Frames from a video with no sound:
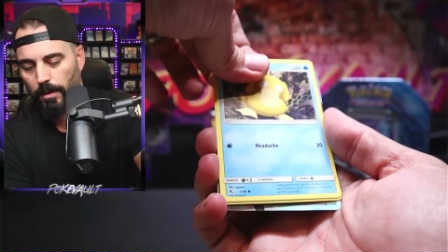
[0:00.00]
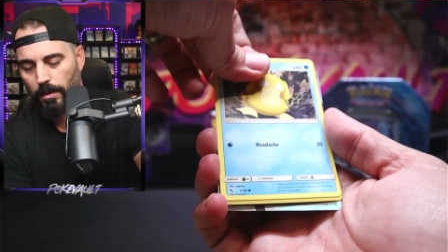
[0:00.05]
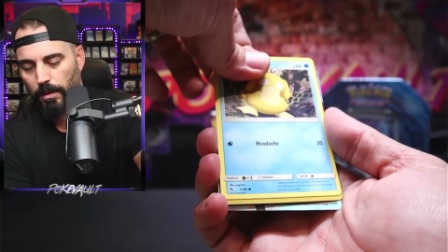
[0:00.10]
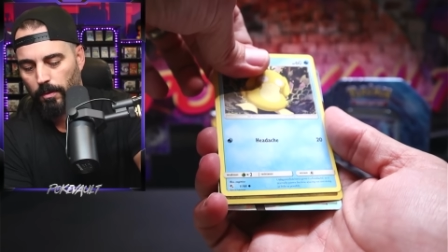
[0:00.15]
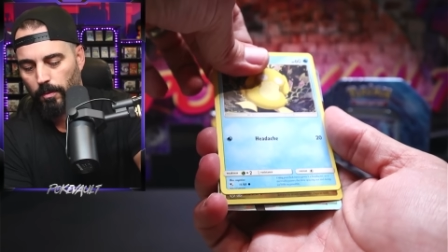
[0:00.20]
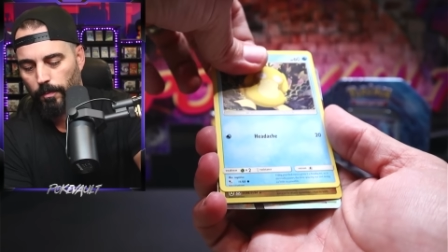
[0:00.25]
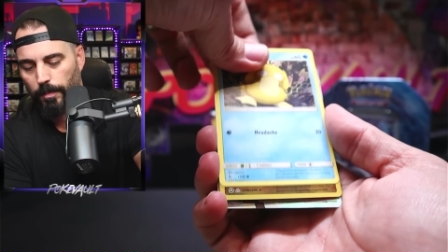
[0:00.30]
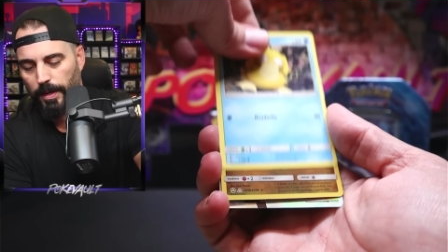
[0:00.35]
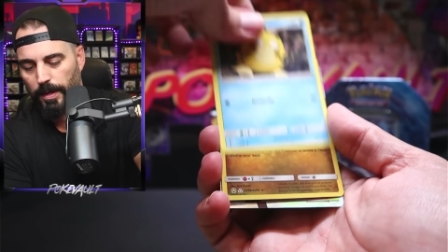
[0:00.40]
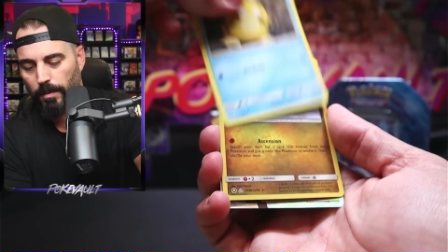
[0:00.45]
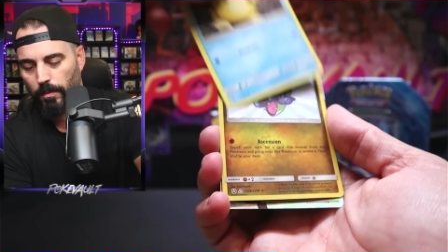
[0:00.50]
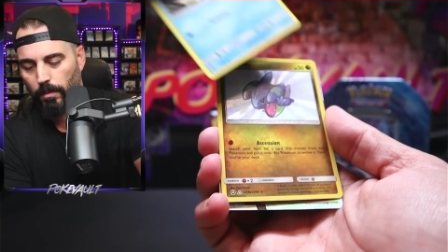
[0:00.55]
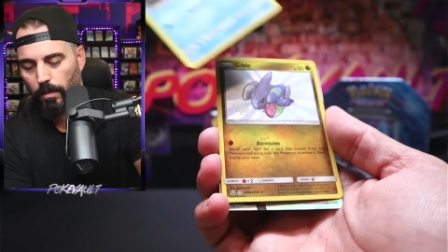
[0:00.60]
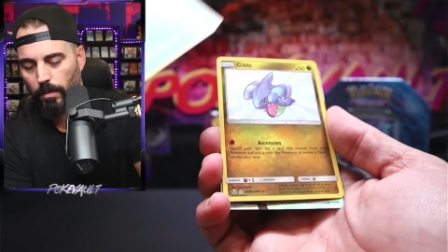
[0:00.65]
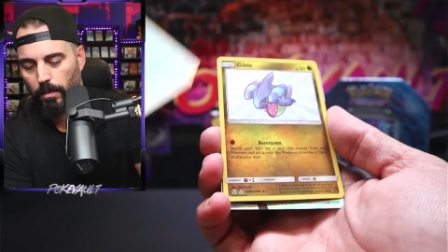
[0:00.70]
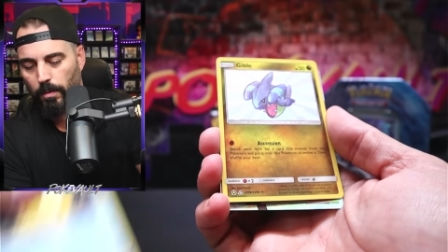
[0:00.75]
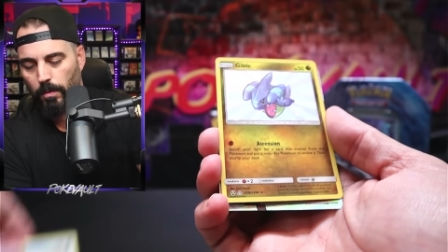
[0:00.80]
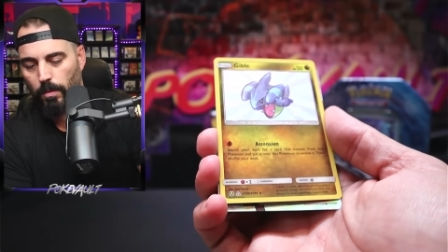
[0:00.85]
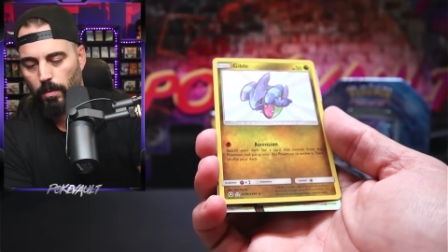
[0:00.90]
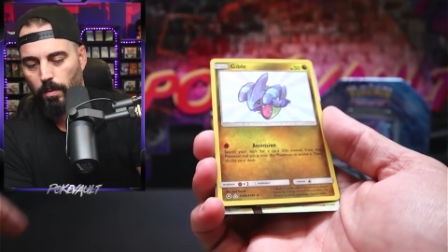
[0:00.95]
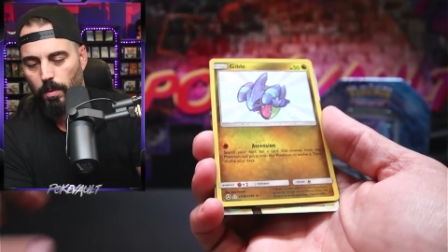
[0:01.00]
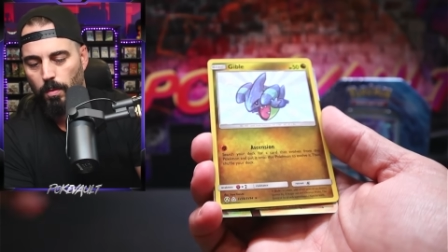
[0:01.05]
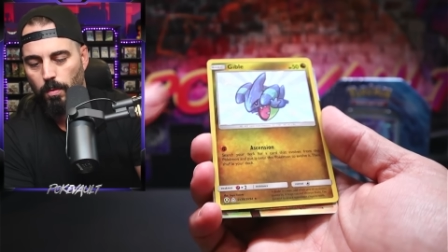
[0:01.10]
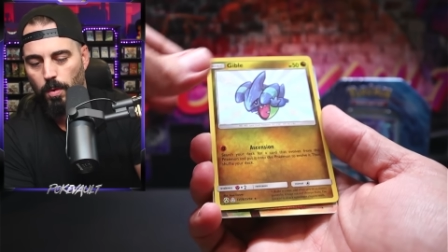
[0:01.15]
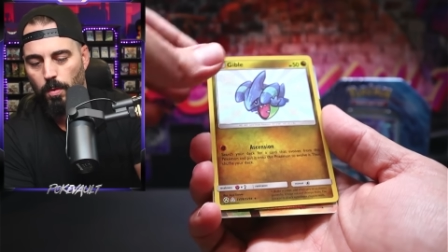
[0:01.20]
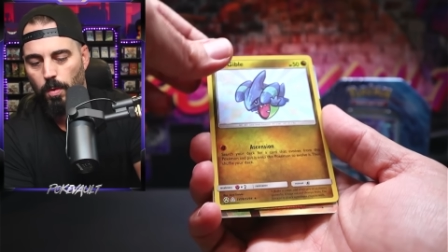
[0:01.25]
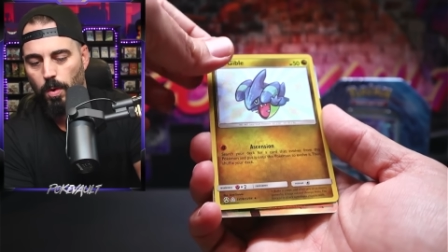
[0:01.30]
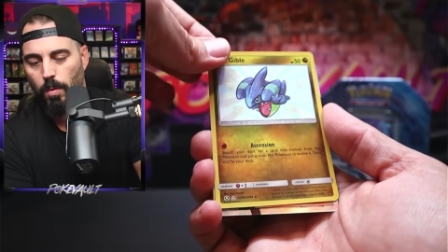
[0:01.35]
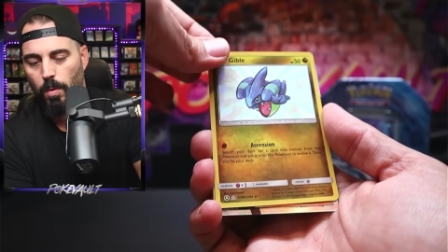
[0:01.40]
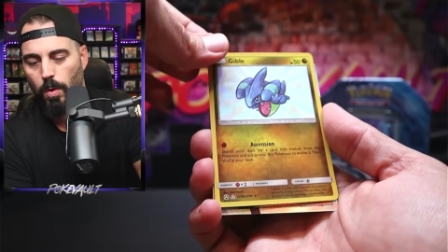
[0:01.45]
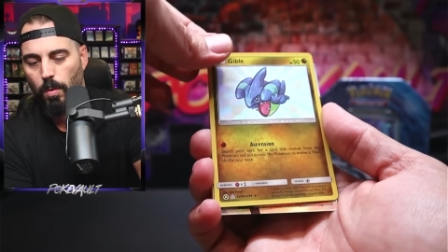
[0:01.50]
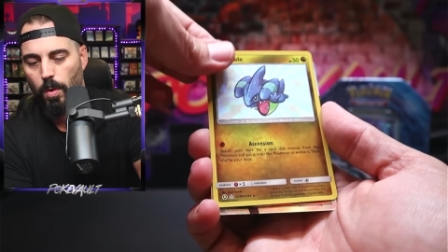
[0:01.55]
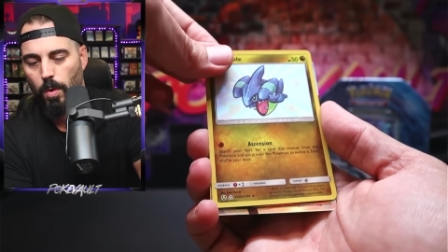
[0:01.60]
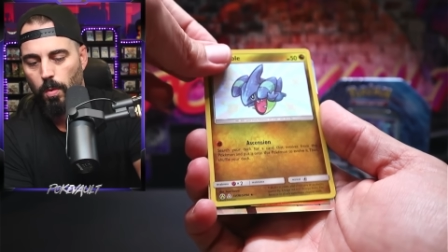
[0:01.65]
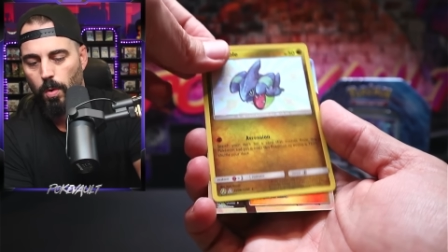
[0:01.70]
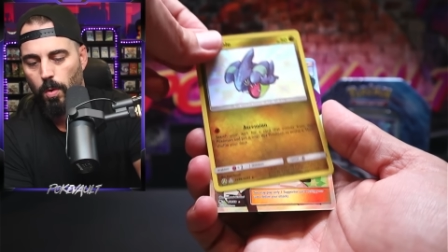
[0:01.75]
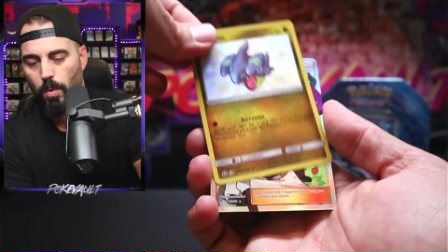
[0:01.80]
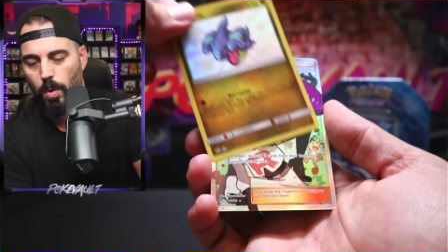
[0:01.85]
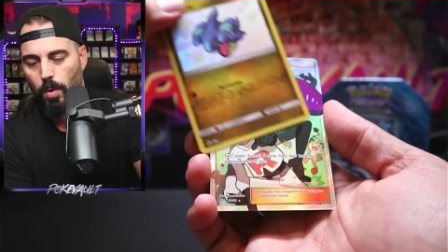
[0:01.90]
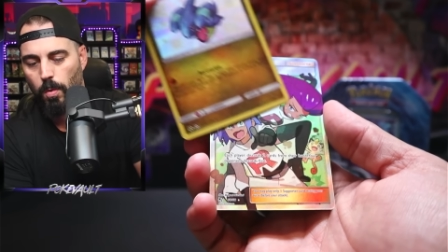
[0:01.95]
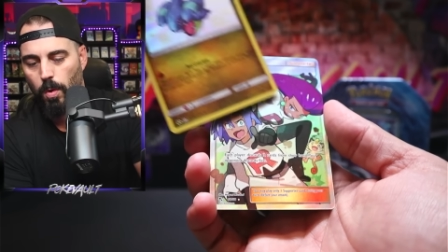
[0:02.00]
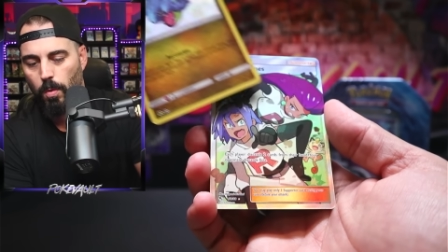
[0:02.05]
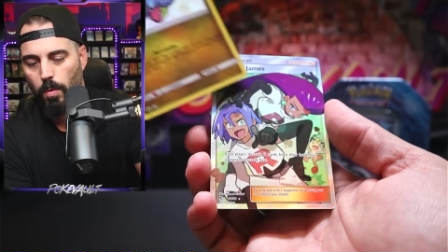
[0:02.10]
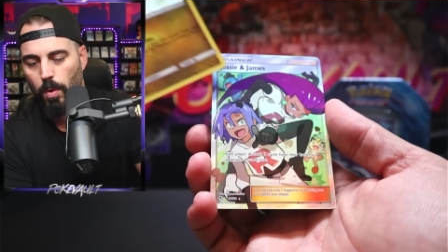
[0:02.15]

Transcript: Oh, wait, whoa, whoa, whoa, whoa, whoa, whoa, whoa, whoa,